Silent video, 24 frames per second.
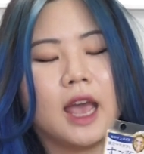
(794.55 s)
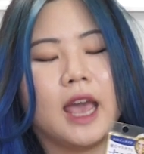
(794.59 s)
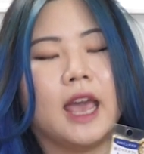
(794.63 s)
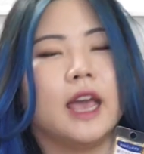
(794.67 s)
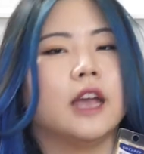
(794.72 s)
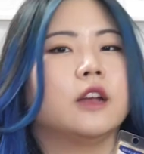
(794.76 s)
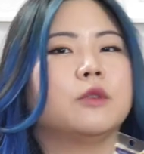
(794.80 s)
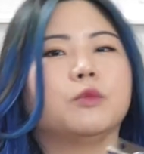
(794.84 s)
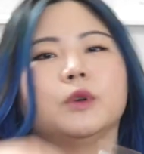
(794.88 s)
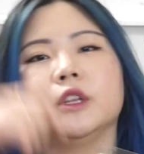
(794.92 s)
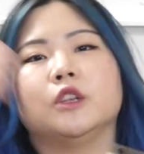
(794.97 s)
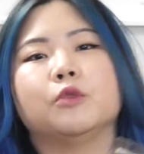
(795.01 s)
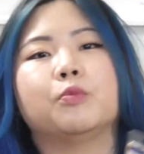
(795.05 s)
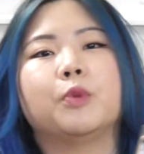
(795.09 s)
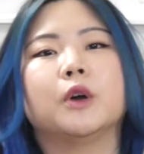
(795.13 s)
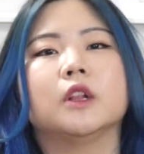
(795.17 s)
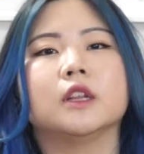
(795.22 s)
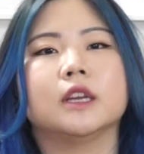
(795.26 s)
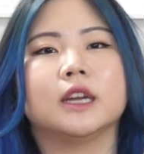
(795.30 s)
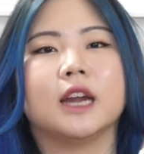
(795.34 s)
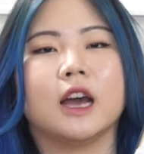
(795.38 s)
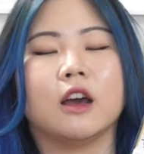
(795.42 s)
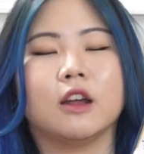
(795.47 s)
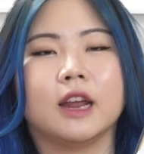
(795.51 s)
And when you
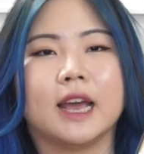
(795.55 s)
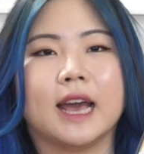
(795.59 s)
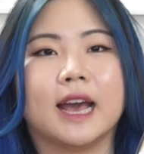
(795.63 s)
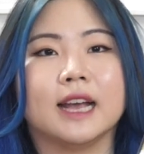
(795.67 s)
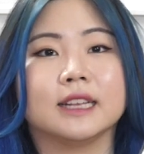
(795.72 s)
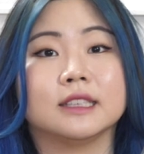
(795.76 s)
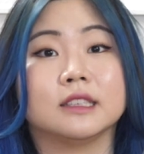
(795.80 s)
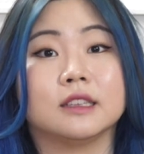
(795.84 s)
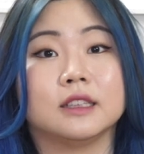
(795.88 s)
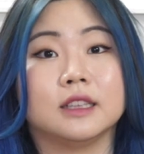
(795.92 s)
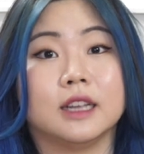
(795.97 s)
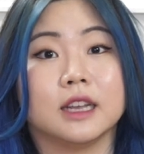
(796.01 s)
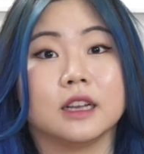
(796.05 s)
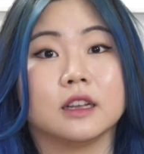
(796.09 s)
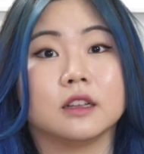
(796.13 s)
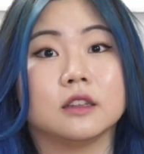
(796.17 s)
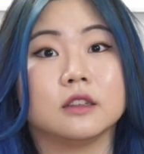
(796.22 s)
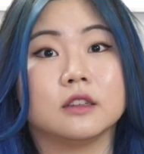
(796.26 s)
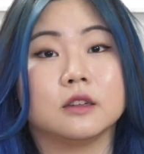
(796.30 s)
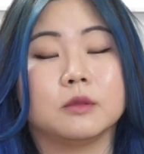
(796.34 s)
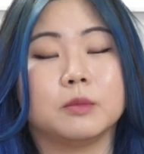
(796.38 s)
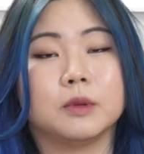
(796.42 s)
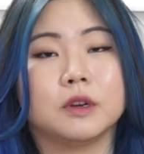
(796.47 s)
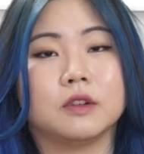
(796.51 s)
pull it out, it has a
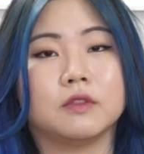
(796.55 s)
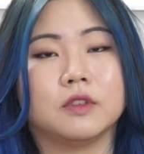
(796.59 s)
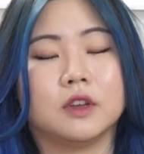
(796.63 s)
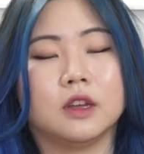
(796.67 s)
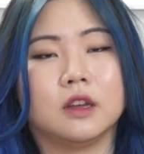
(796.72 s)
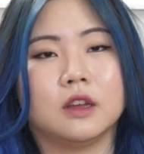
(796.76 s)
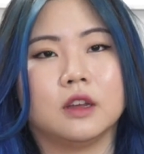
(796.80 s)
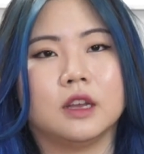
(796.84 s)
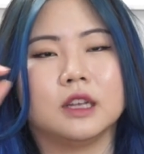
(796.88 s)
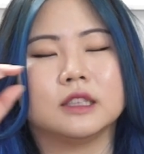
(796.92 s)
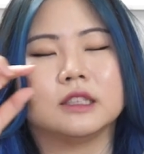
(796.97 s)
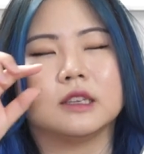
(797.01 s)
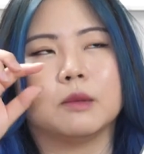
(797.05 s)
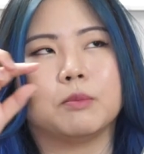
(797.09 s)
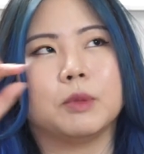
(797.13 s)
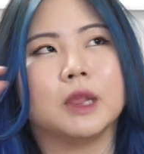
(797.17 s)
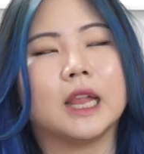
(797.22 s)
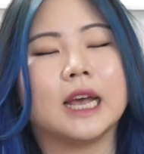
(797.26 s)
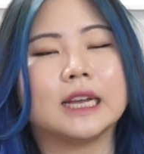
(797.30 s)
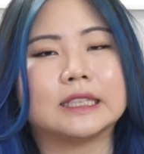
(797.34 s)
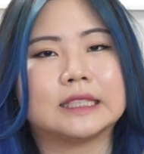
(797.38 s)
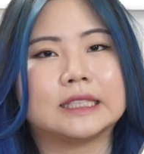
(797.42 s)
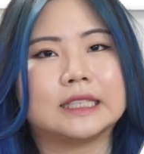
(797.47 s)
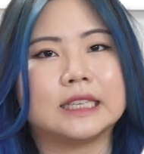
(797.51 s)
little bit of a, it's a
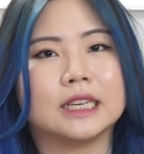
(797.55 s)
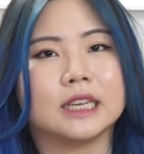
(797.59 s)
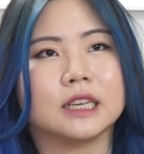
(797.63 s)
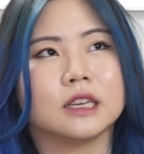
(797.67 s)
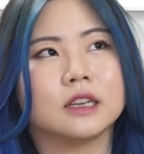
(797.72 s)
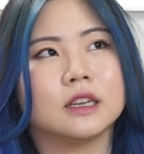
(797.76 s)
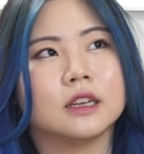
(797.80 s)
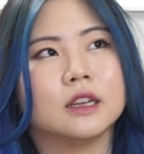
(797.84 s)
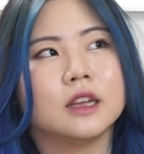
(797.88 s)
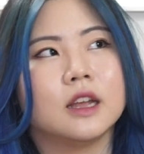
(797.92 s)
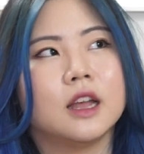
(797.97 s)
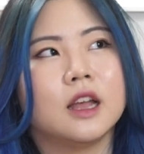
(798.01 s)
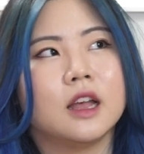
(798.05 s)
plastic,